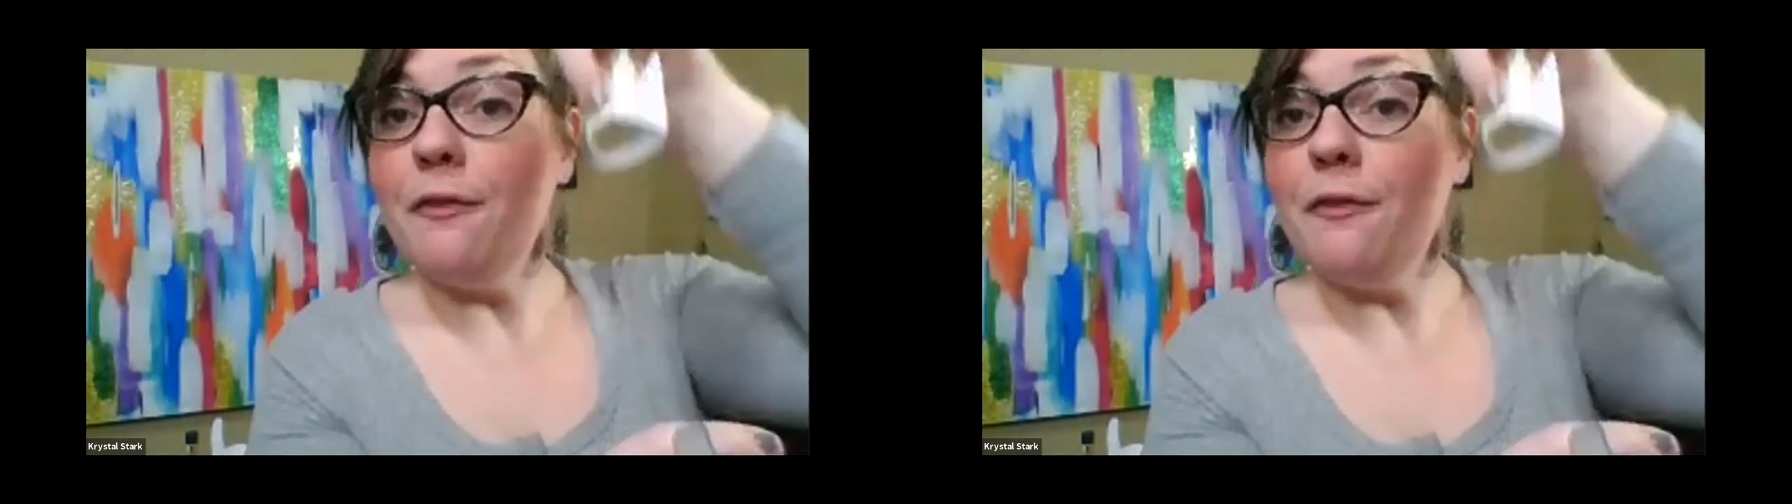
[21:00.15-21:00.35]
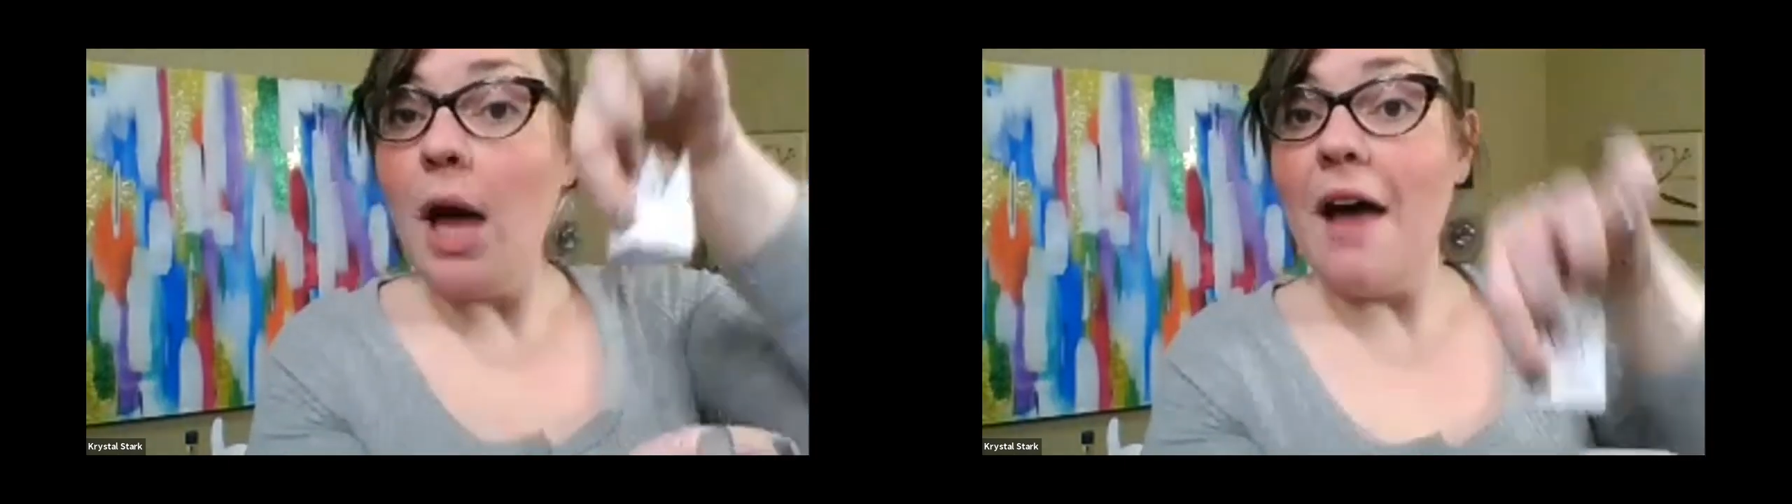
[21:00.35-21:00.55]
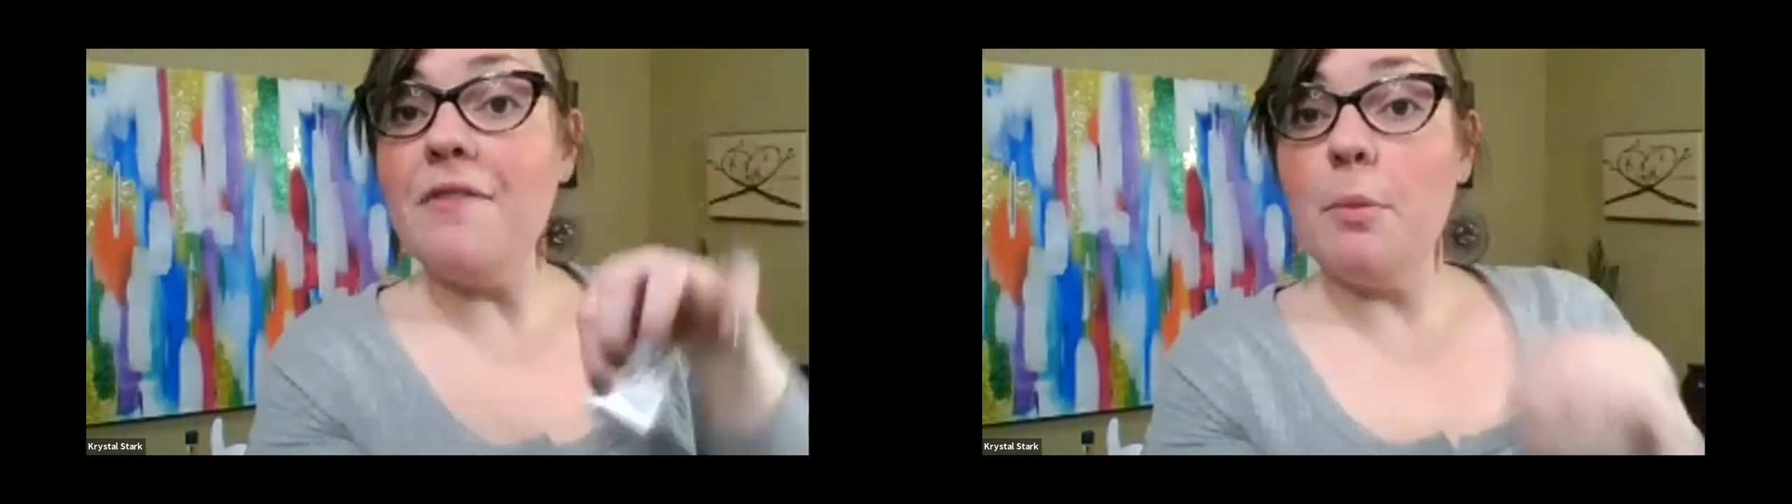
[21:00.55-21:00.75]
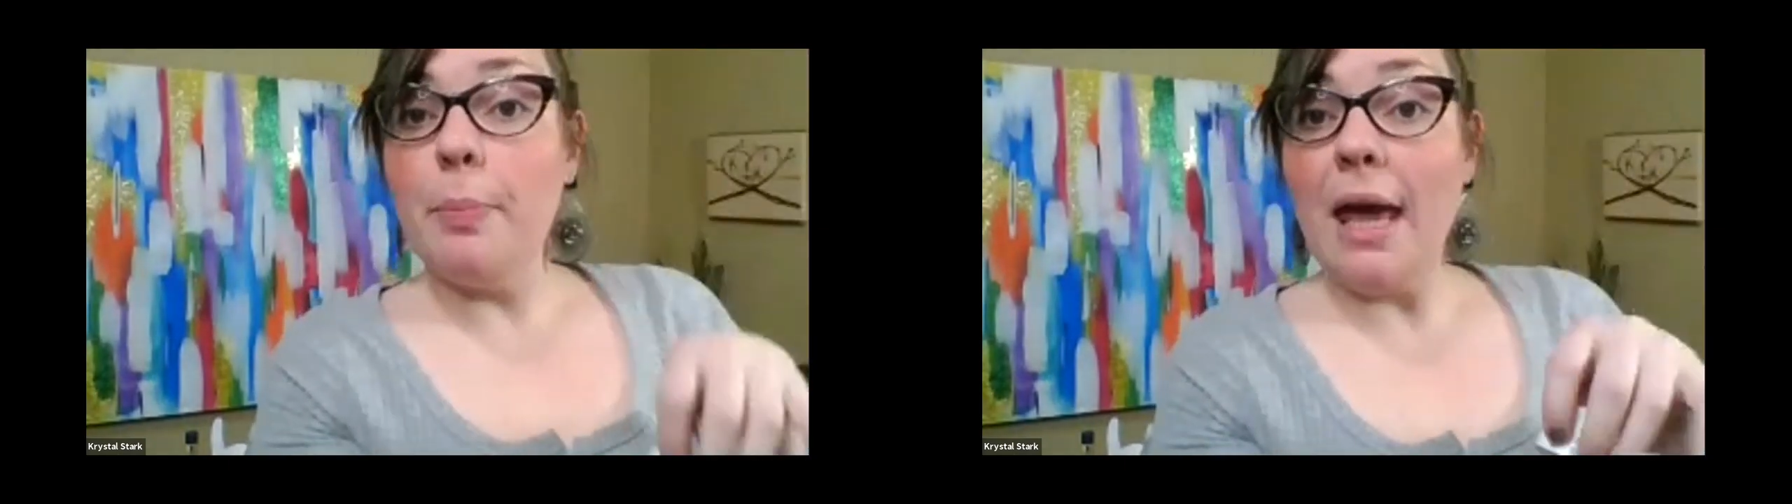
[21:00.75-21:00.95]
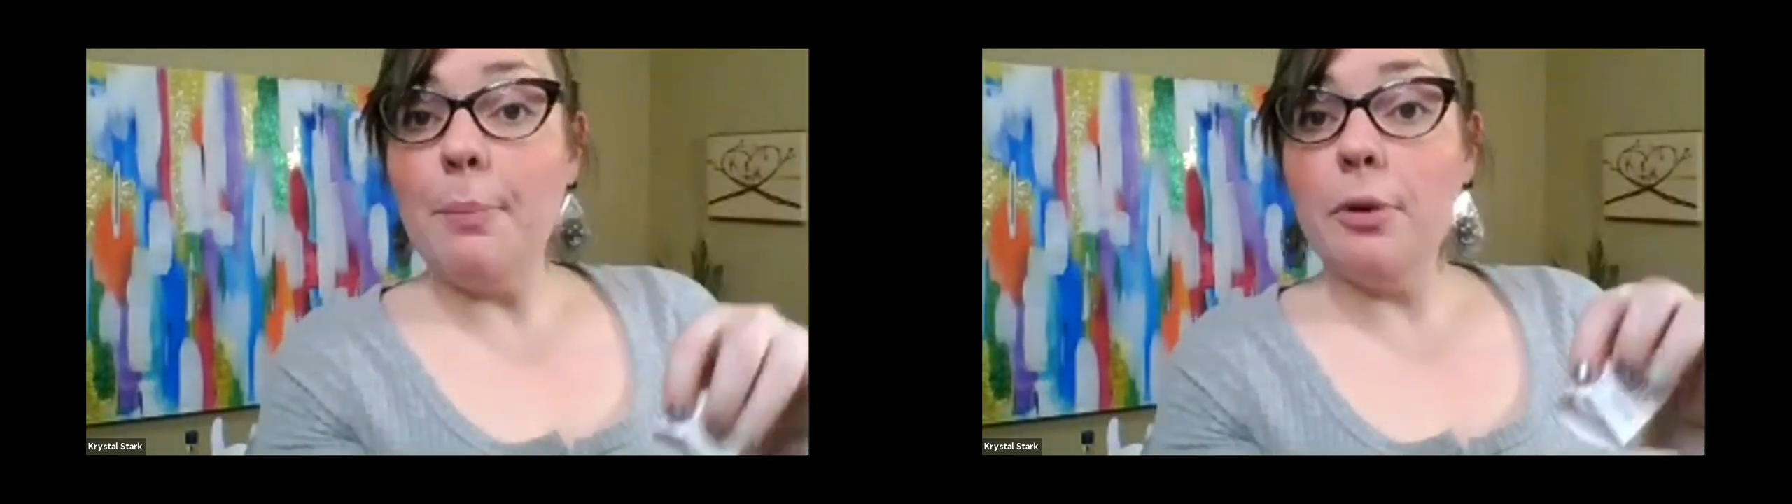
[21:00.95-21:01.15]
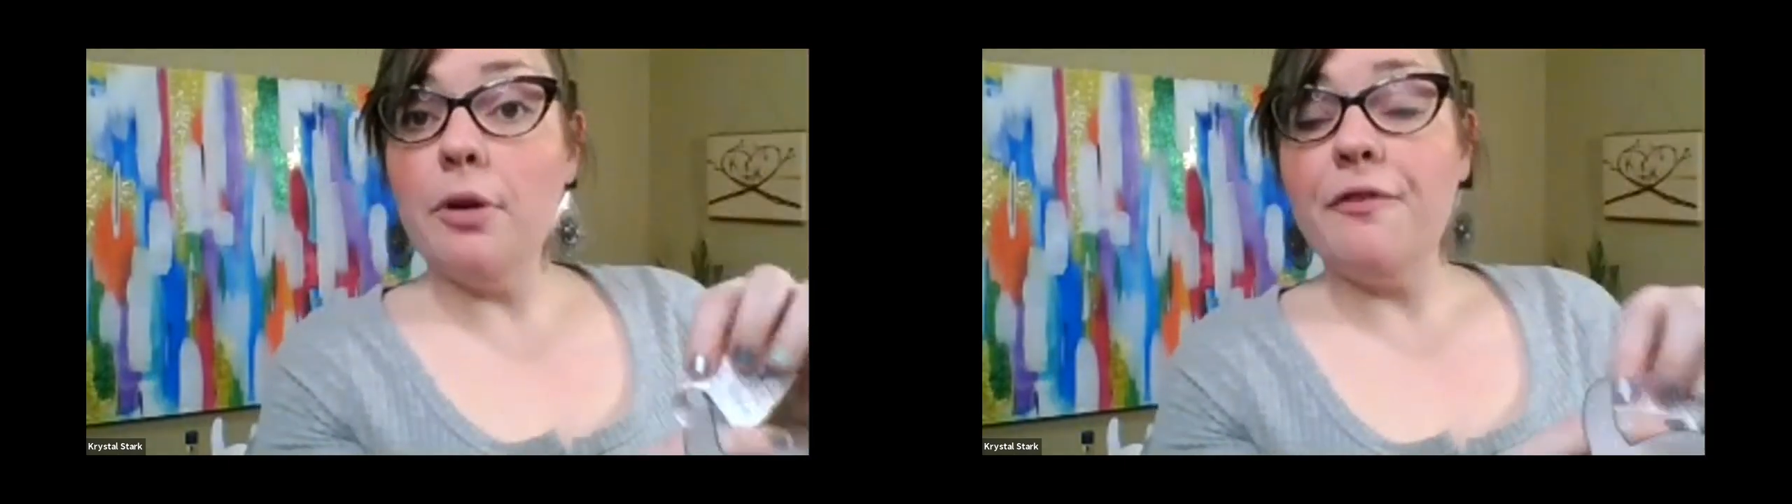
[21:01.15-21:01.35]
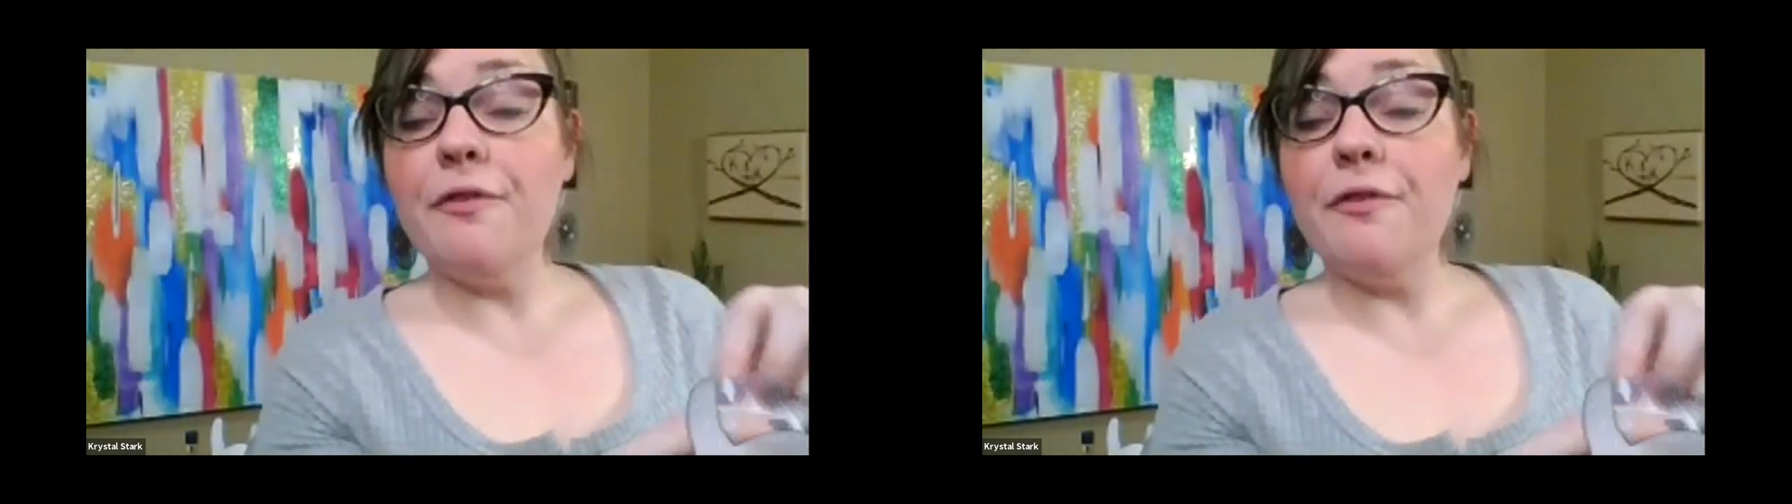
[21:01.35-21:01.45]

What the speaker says: If you have the paper